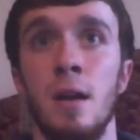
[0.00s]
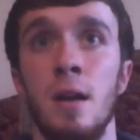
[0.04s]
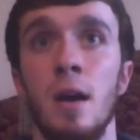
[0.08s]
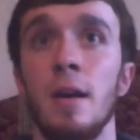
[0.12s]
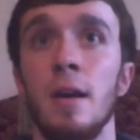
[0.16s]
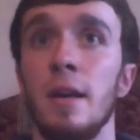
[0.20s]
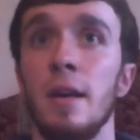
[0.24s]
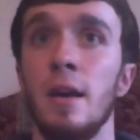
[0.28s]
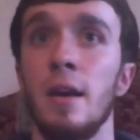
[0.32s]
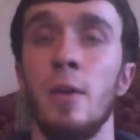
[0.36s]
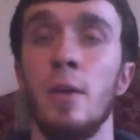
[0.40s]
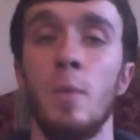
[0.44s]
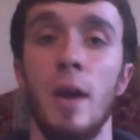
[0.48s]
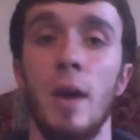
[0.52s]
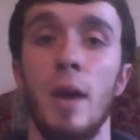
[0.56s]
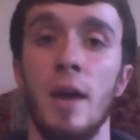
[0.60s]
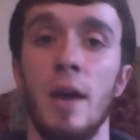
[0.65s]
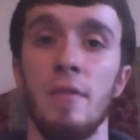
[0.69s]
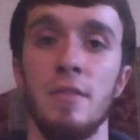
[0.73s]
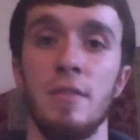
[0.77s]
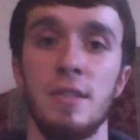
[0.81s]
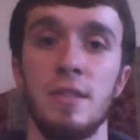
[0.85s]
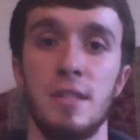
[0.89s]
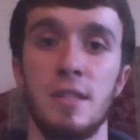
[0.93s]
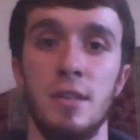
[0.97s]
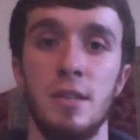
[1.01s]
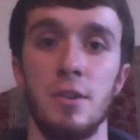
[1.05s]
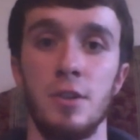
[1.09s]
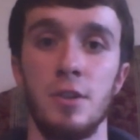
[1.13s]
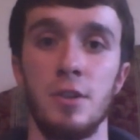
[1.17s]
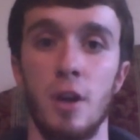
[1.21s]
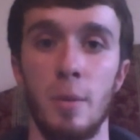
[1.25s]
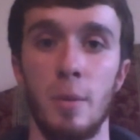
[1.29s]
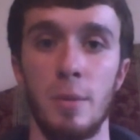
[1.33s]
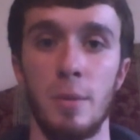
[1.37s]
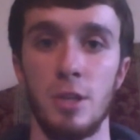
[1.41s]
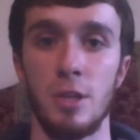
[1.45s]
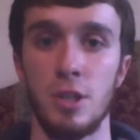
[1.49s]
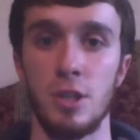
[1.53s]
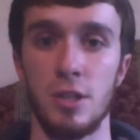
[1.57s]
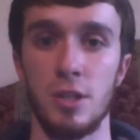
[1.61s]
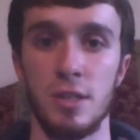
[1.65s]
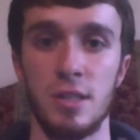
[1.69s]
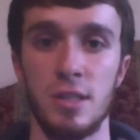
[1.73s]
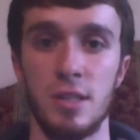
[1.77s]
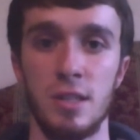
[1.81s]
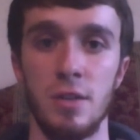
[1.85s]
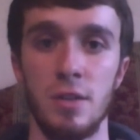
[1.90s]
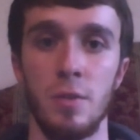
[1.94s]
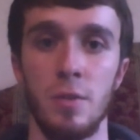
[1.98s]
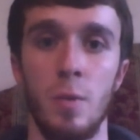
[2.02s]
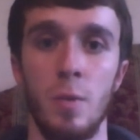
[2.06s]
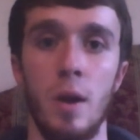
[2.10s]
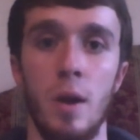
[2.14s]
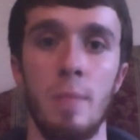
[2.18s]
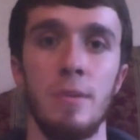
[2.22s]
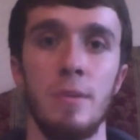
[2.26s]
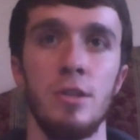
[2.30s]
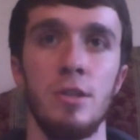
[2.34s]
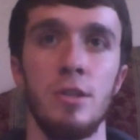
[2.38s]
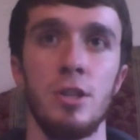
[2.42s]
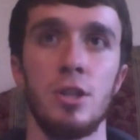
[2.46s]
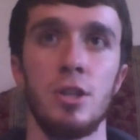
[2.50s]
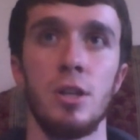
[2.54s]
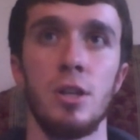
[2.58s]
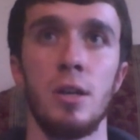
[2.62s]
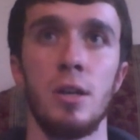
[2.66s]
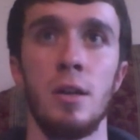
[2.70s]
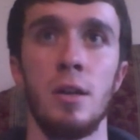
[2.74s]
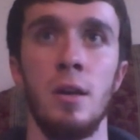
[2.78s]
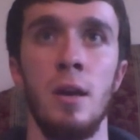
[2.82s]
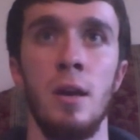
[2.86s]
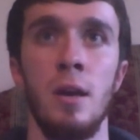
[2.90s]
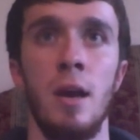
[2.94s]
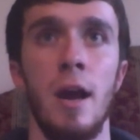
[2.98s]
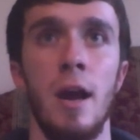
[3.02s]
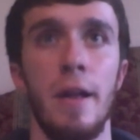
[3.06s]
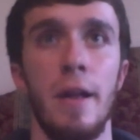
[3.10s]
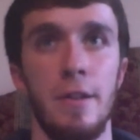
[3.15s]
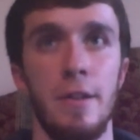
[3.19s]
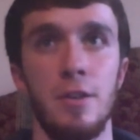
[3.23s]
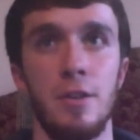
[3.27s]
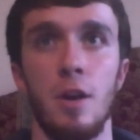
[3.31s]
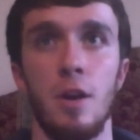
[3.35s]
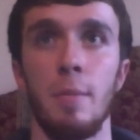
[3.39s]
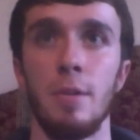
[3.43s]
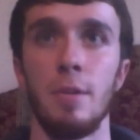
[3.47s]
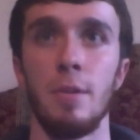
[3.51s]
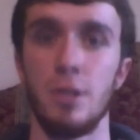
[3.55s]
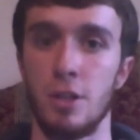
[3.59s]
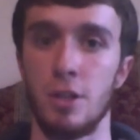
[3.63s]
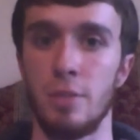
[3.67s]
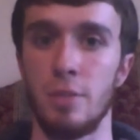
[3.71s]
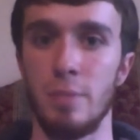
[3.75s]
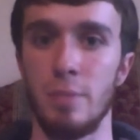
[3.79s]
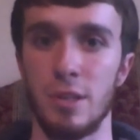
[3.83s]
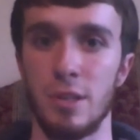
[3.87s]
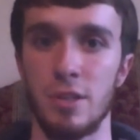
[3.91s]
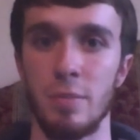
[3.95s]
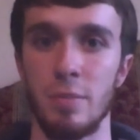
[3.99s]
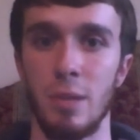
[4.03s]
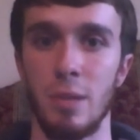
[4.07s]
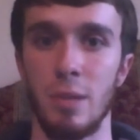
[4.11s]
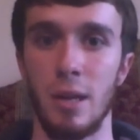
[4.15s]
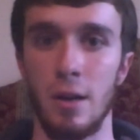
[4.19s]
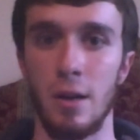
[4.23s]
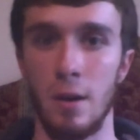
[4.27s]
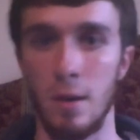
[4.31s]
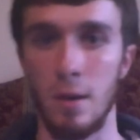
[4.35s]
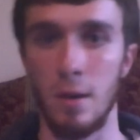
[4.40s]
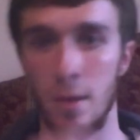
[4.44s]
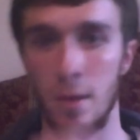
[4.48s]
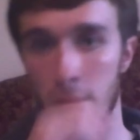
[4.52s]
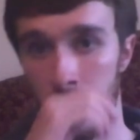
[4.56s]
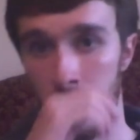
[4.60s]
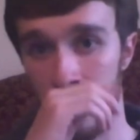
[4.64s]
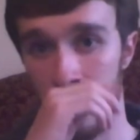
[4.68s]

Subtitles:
again, we have the Skilled Dark Magician, Skilled White Magician, and then Dark Magician Buster Blader.